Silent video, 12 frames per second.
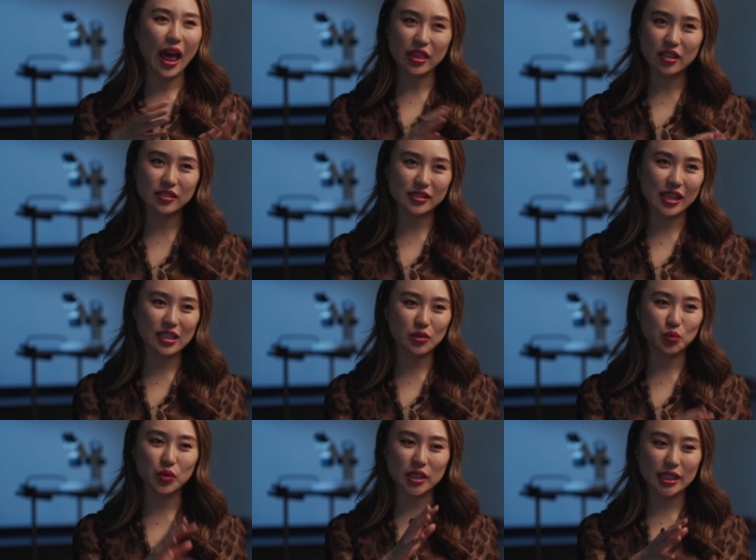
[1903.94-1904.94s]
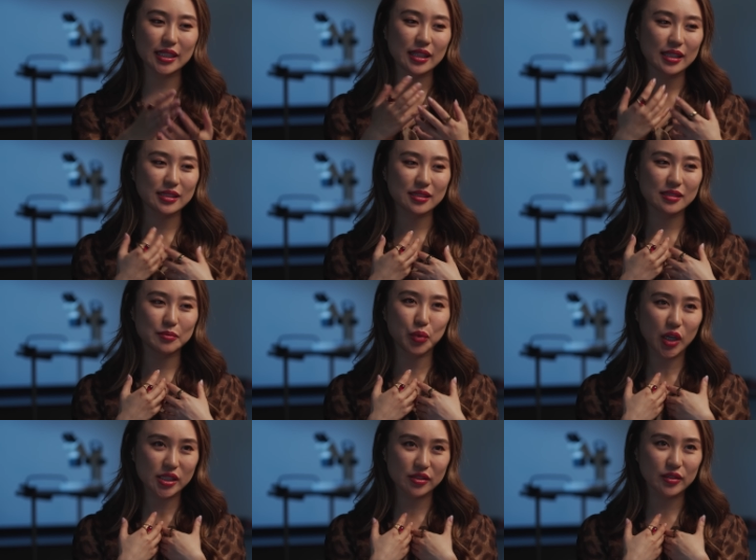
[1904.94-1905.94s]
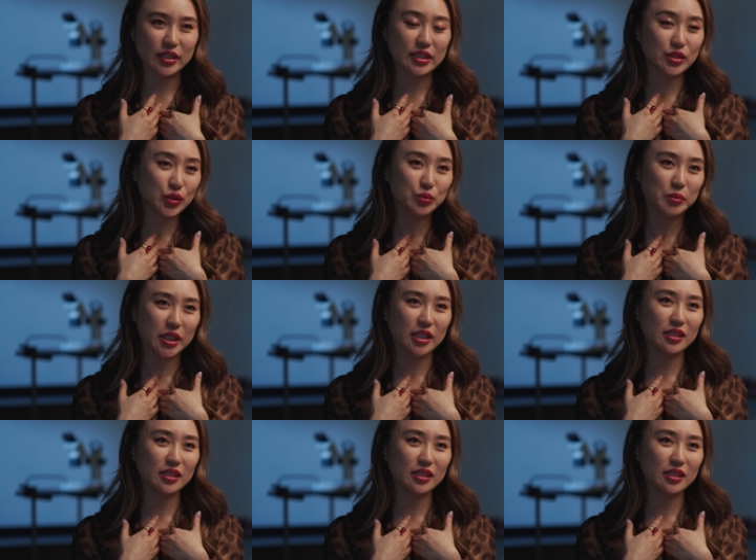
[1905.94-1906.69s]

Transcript: understand what it is personally to me?